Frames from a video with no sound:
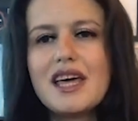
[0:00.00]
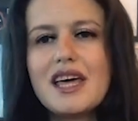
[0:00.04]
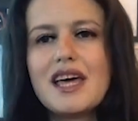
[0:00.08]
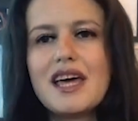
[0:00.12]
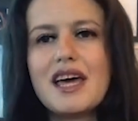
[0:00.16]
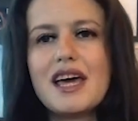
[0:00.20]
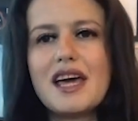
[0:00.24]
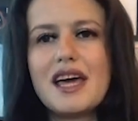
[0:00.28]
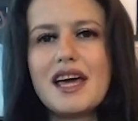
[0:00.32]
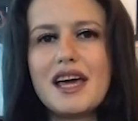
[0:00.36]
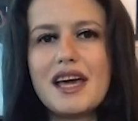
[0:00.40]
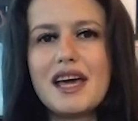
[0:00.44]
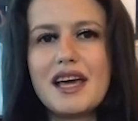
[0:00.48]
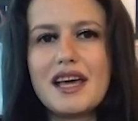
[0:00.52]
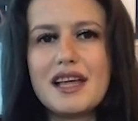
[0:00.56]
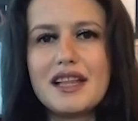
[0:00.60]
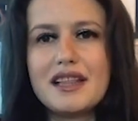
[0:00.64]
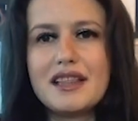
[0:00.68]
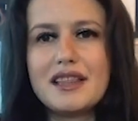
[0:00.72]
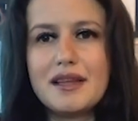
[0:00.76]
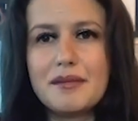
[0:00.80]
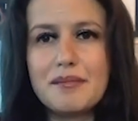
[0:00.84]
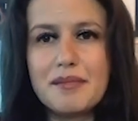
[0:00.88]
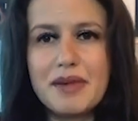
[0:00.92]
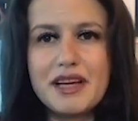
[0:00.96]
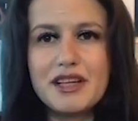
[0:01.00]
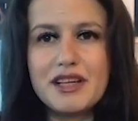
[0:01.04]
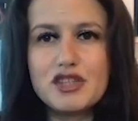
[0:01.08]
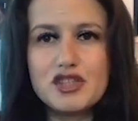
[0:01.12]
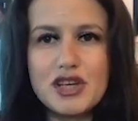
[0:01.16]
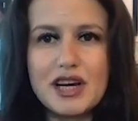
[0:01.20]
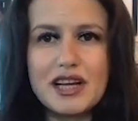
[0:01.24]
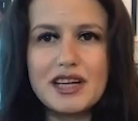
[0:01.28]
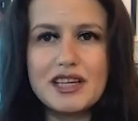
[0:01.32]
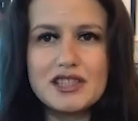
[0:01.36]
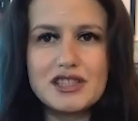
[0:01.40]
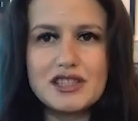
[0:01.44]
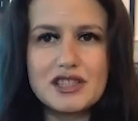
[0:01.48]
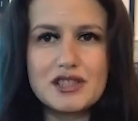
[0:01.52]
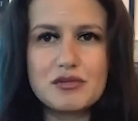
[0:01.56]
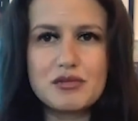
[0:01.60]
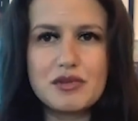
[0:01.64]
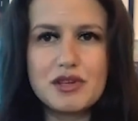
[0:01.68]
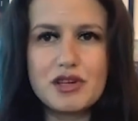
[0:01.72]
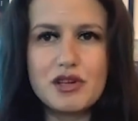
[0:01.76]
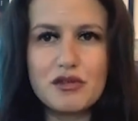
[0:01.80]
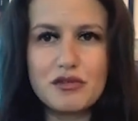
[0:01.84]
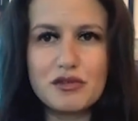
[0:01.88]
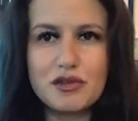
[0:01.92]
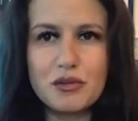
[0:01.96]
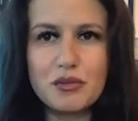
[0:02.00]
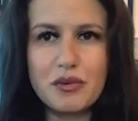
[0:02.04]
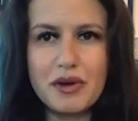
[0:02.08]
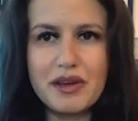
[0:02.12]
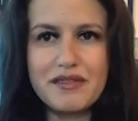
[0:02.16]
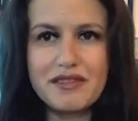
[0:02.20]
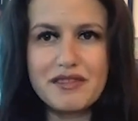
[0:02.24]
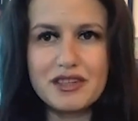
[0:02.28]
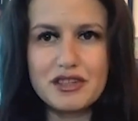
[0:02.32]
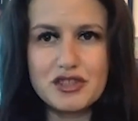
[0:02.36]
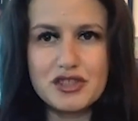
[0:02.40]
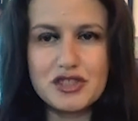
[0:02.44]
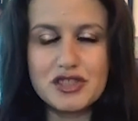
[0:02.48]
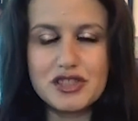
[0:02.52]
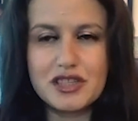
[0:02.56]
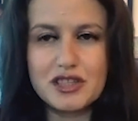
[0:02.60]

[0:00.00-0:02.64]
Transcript: The main challenges really of the wave energy